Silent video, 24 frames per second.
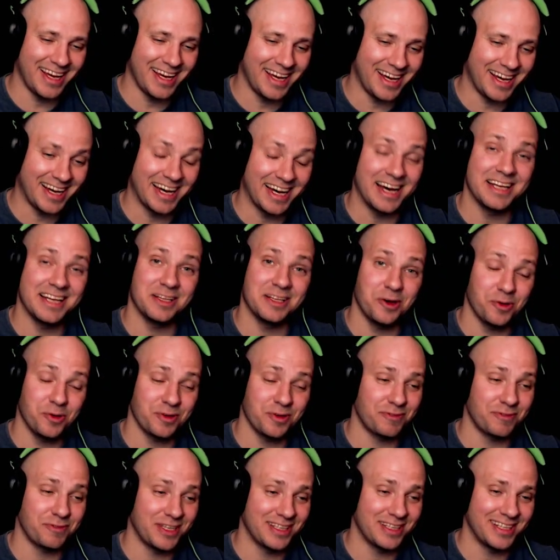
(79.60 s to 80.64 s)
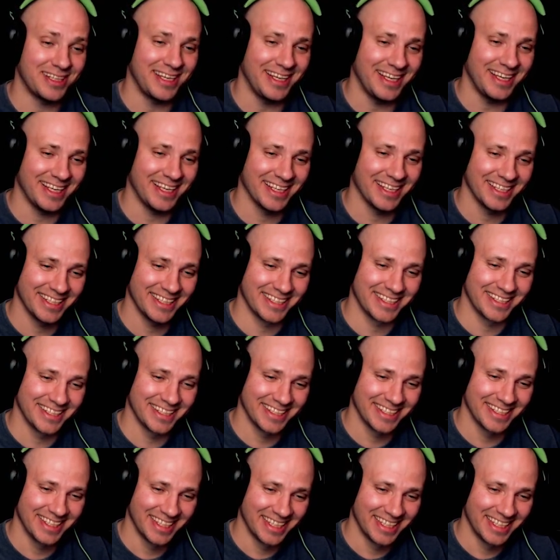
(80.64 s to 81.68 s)
I know the feeling.
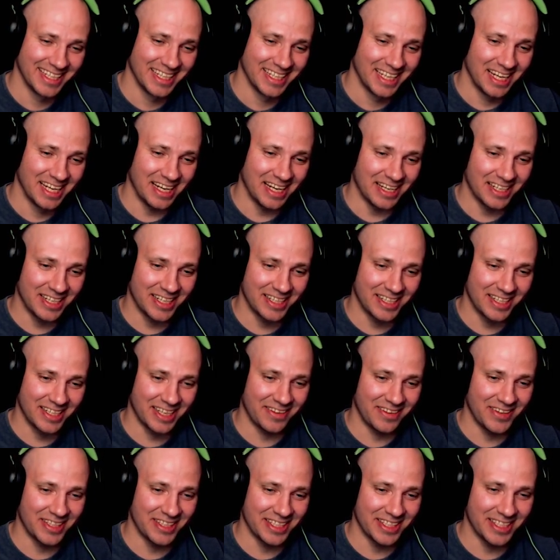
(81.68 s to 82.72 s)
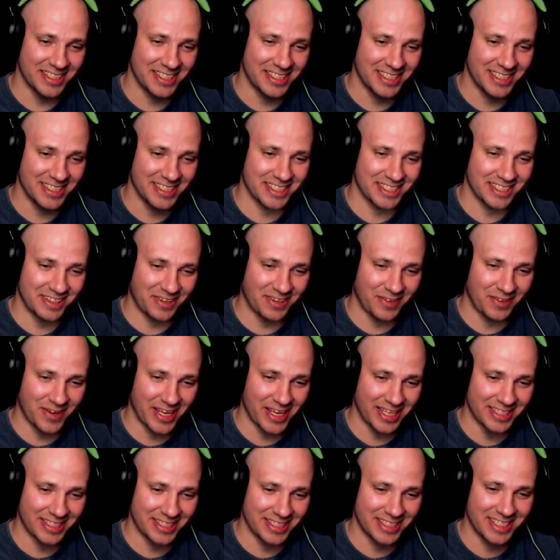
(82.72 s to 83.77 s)
Ah, oh, there it is.
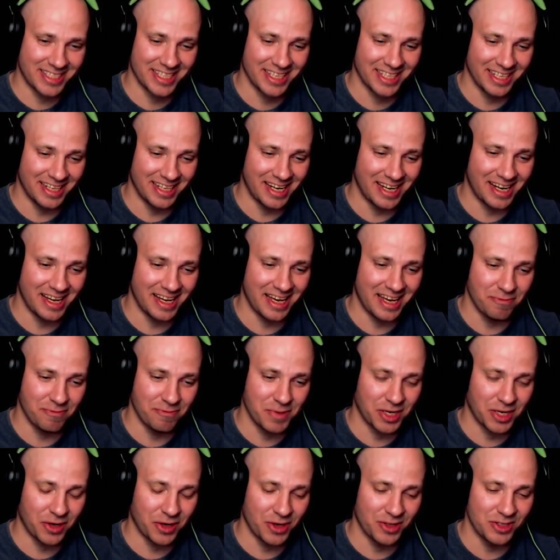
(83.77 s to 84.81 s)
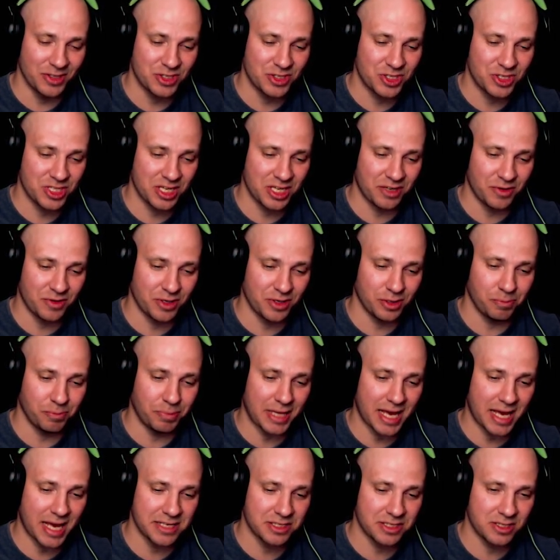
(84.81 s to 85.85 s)
Great. I have my gun. Cereal
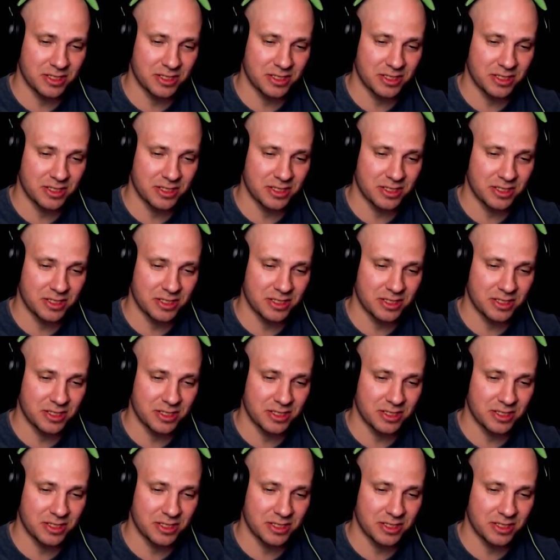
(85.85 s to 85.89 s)
Blaster